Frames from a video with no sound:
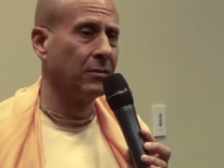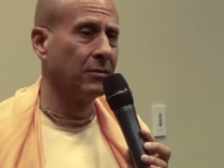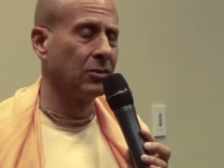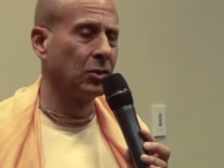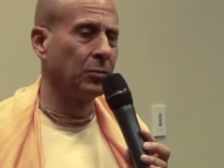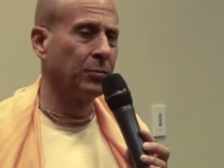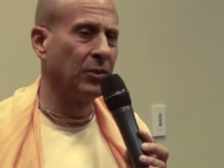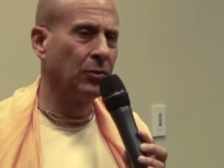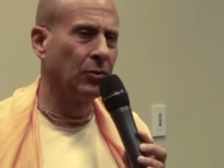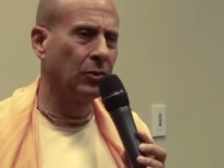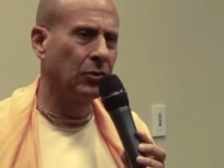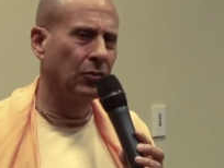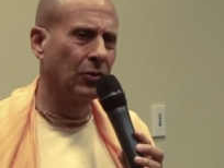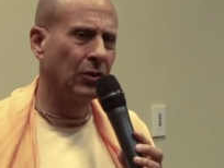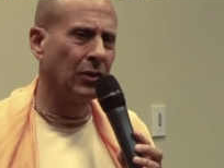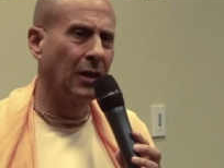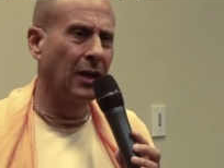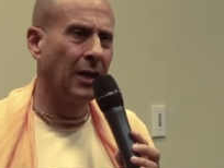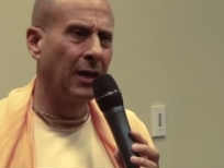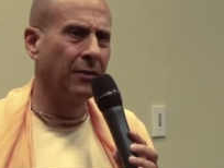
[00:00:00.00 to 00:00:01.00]

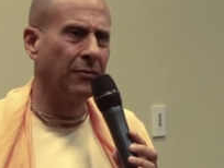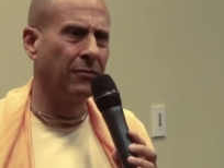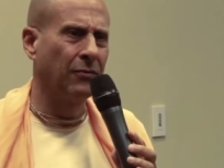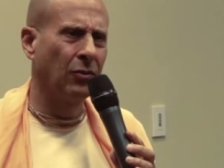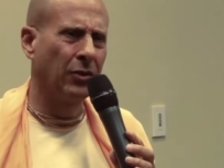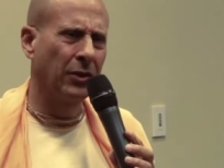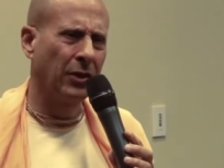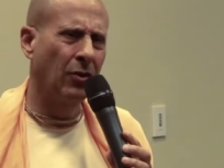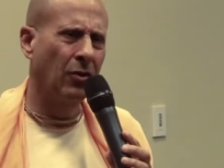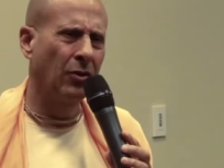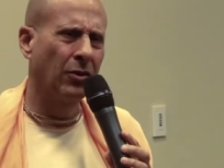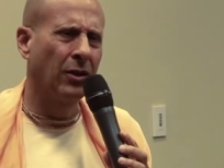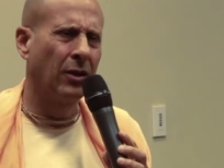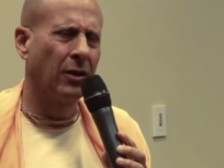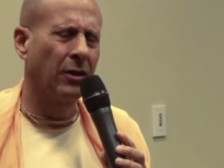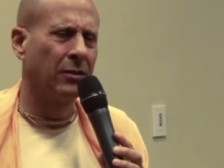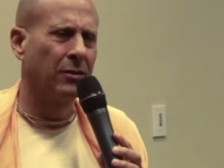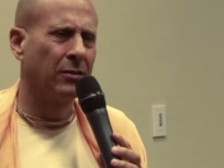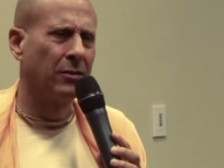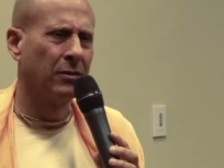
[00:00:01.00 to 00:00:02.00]
Spiritual life, or
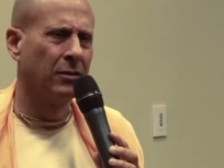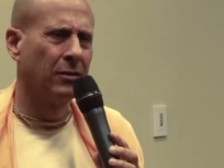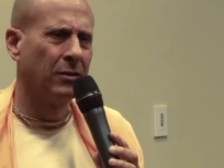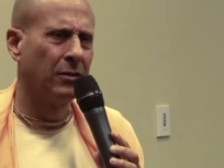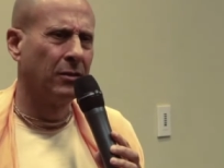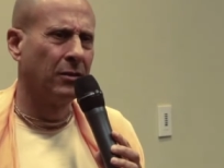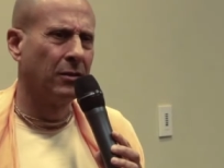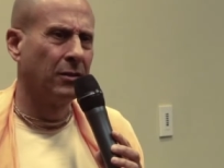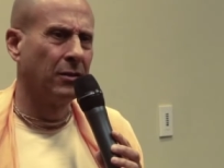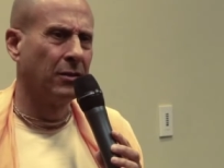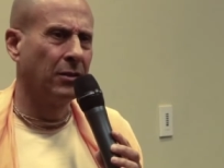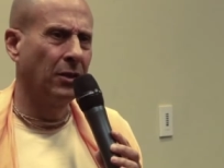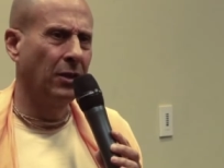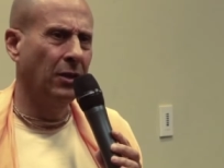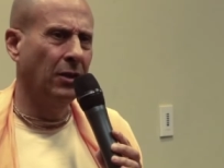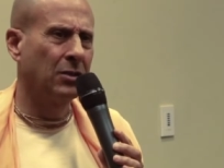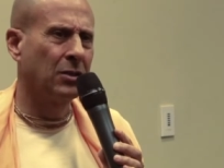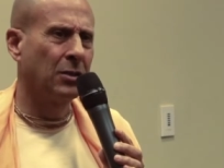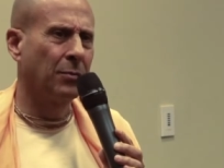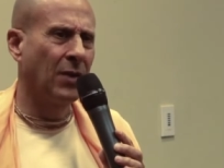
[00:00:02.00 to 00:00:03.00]
yoga,
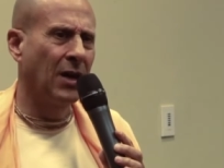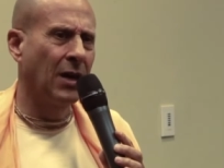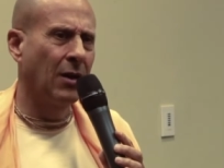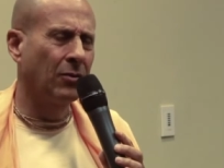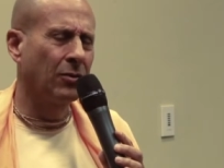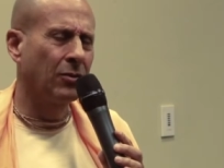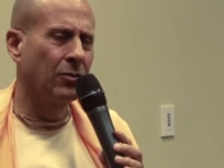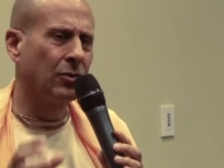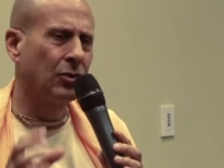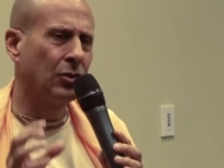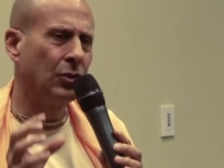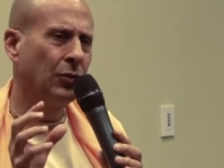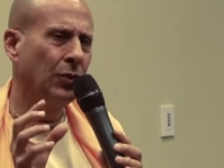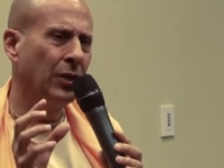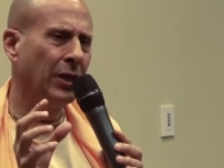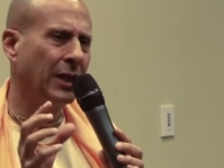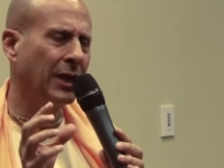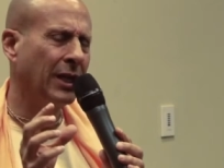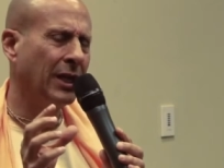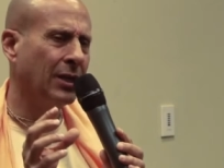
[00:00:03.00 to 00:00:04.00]
is about
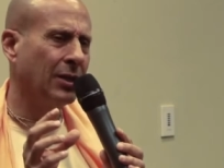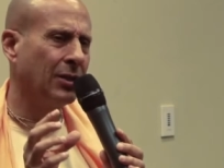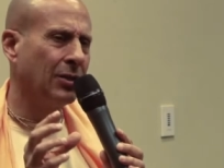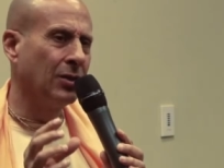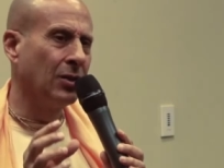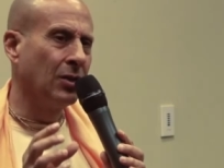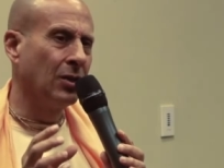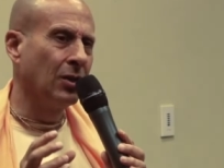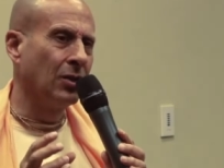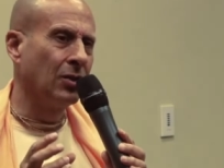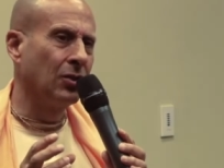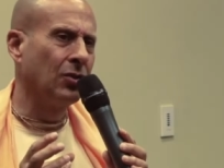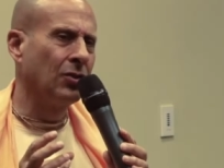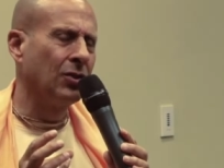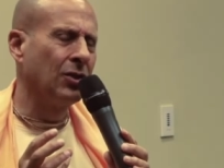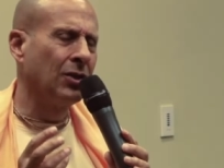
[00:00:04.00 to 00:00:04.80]
tuning in to